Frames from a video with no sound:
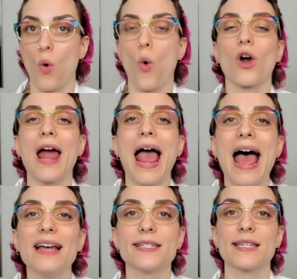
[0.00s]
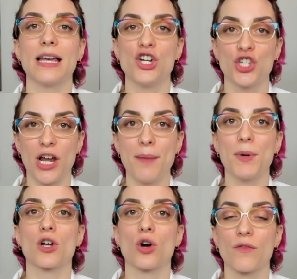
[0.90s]
or S-shape
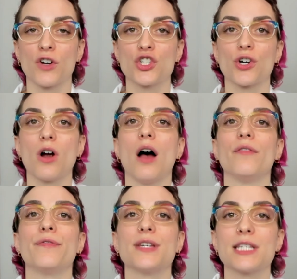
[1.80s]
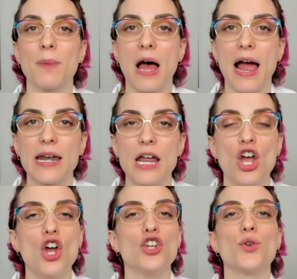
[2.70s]
curvature of the spine.
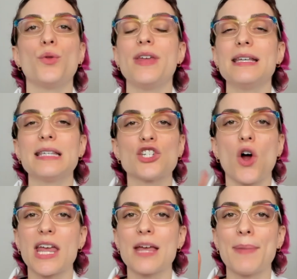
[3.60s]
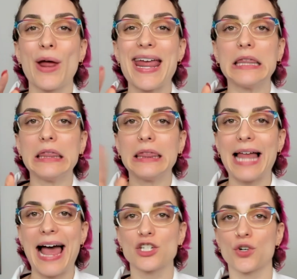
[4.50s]
So this is talking about a
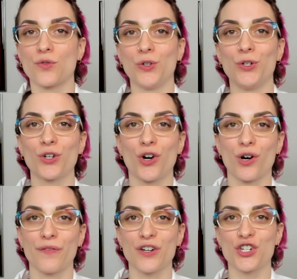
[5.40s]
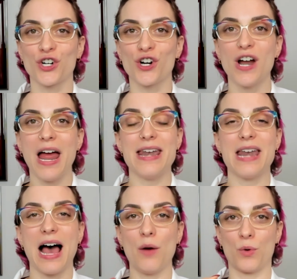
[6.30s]
lateral curvature.
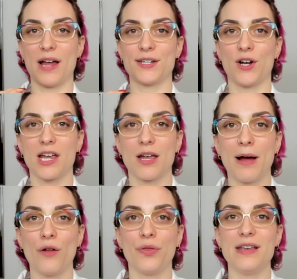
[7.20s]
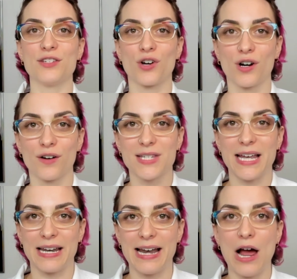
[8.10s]
We're not talking about these curves
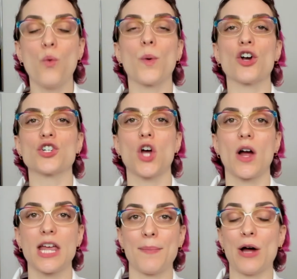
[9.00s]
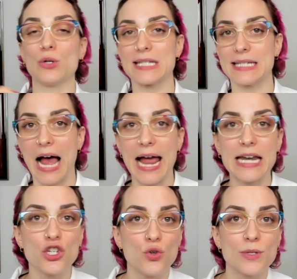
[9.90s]
in and out. We are talking about side
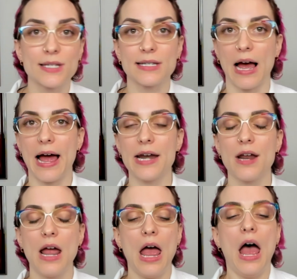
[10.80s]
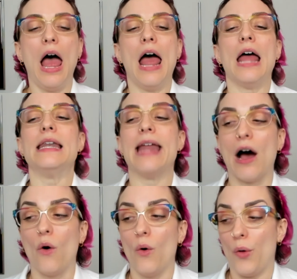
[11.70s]
to side. Now,